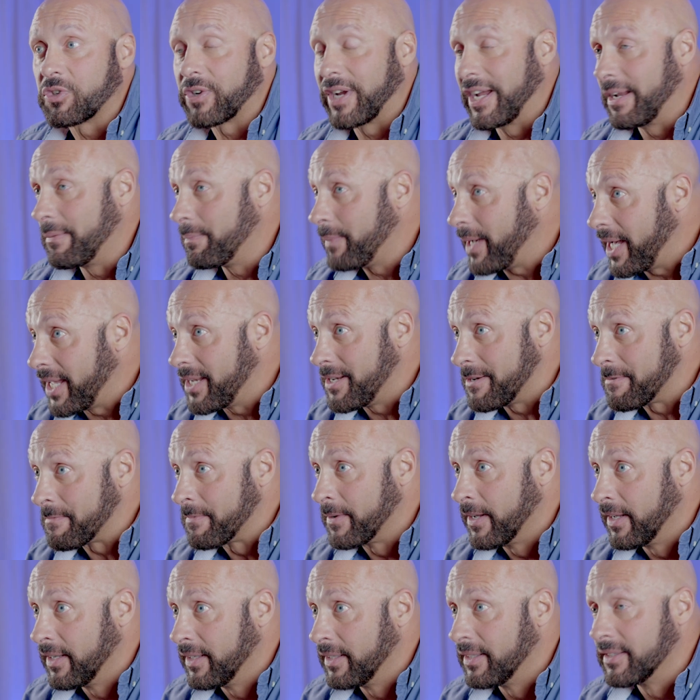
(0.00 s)
trained men.
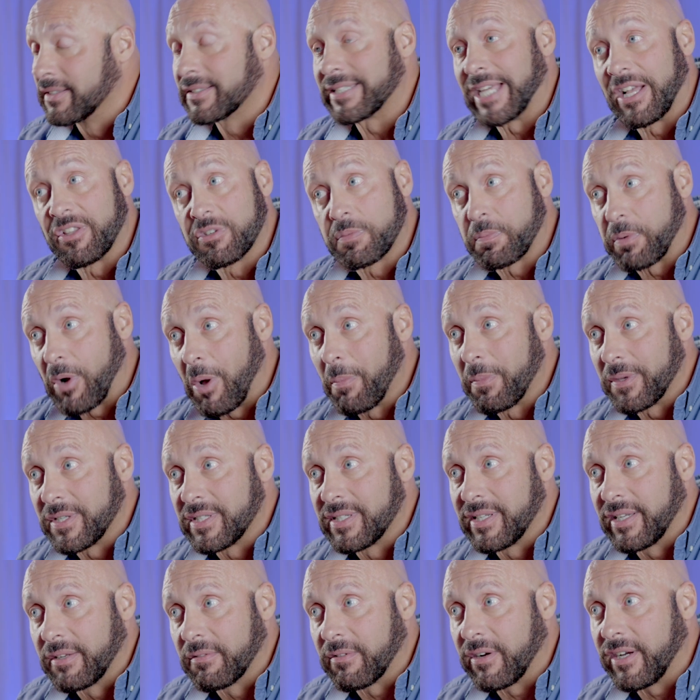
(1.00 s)
Sounds
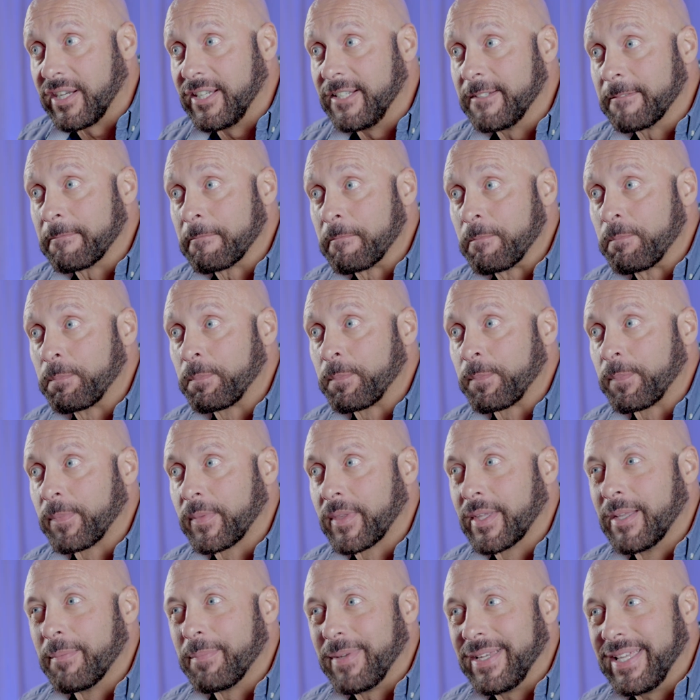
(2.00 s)
promising, right?
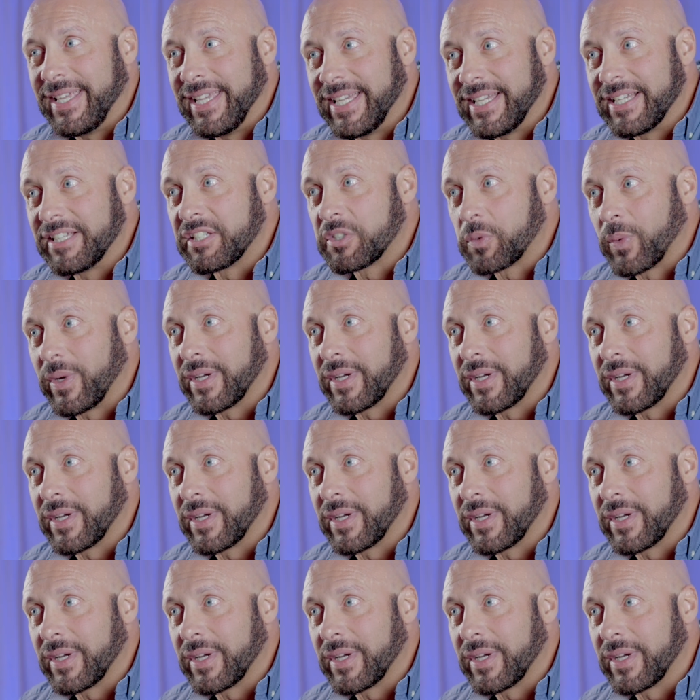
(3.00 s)
But here's